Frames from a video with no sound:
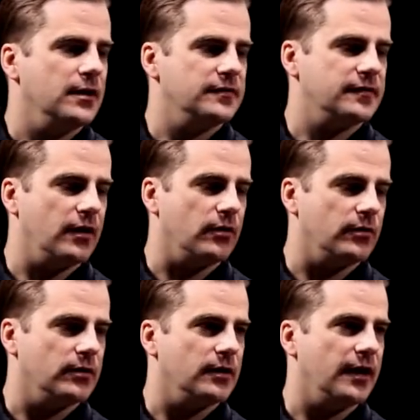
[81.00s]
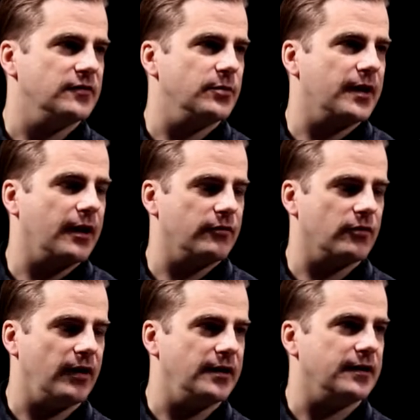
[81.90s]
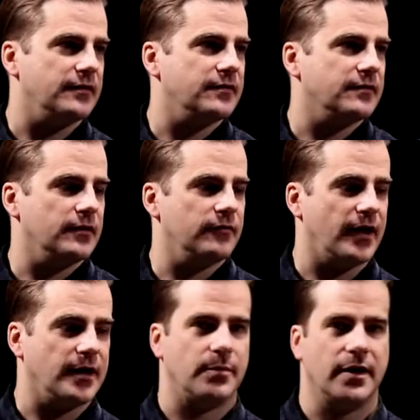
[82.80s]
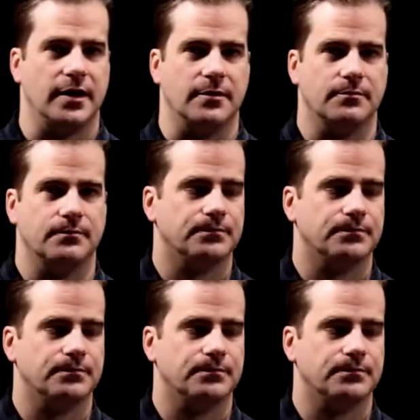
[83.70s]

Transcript: So let's work out the gradient of AB.